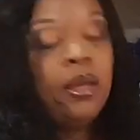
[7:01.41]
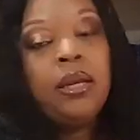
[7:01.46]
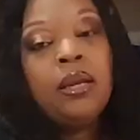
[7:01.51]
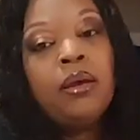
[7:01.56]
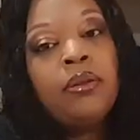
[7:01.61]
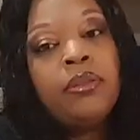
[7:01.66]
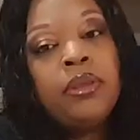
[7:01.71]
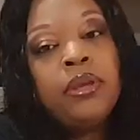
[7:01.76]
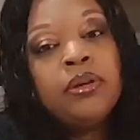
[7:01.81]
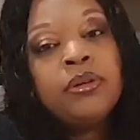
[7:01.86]

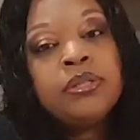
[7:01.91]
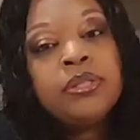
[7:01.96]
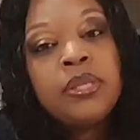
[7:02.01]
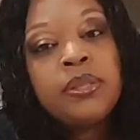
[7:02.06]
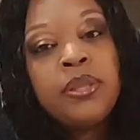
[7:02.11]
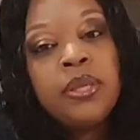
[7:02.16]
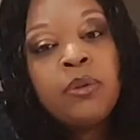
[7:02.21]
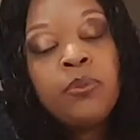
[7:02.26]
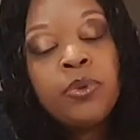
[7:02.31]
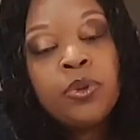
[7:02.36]
Now here's the
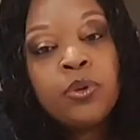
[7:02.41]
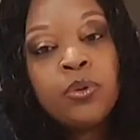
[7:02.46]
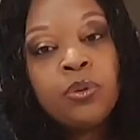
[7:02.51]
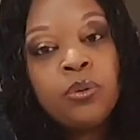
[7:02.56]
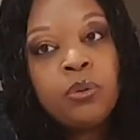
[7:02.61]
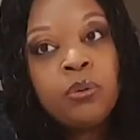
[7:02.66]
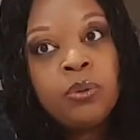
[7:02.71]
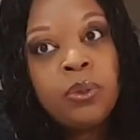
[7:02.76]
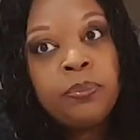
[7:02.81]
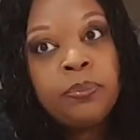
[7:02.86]
thing with
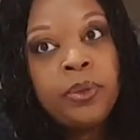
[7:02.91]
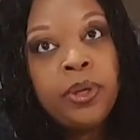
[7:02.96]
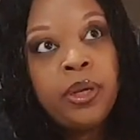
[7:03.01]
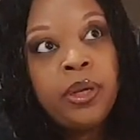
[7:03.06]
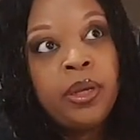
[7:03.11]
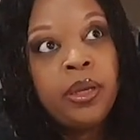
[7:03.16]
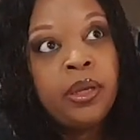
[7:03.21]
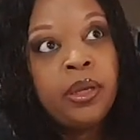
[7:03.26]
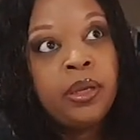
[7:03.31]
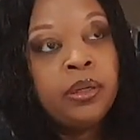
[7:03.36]
Cool Whip
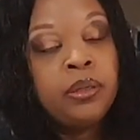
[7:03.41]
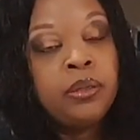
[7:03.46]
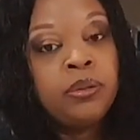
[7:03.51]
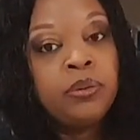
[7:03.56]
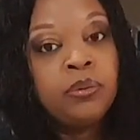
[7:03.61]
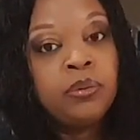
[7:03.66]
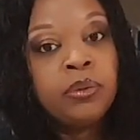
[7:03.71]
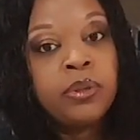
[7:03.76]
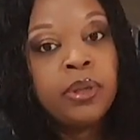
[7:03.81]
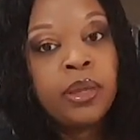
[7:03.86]

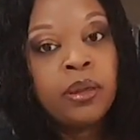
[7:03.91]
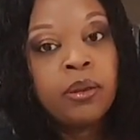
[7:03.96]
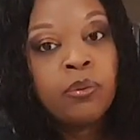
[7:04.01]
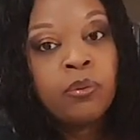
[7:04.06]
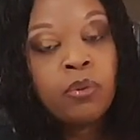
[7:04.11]
and like